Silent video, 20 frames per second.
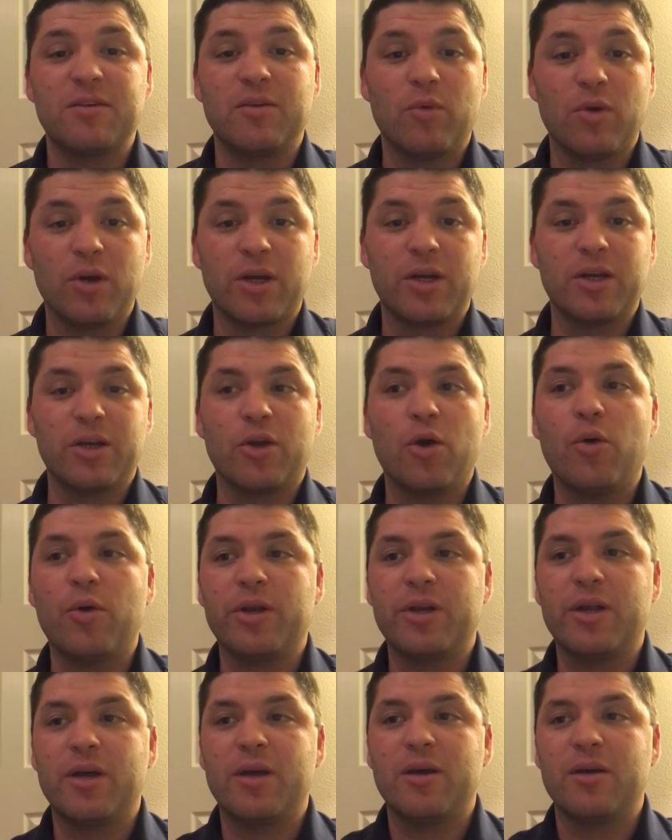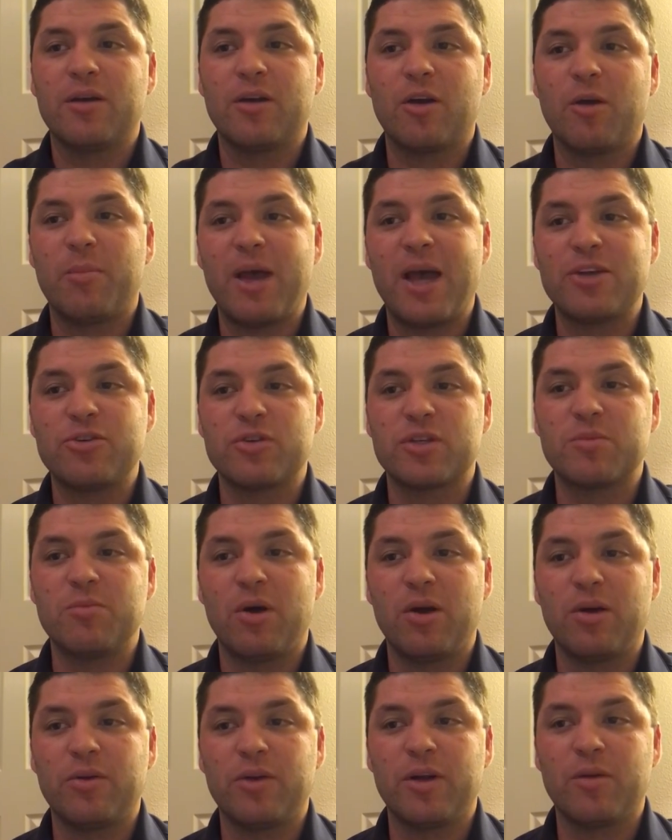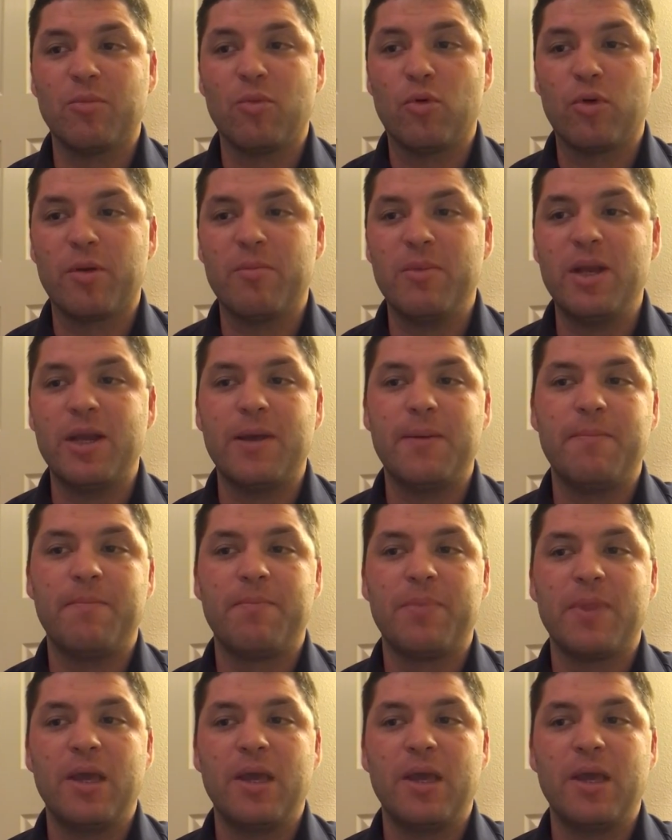And we're going to go into Kirkpatrick's model here more in a minute.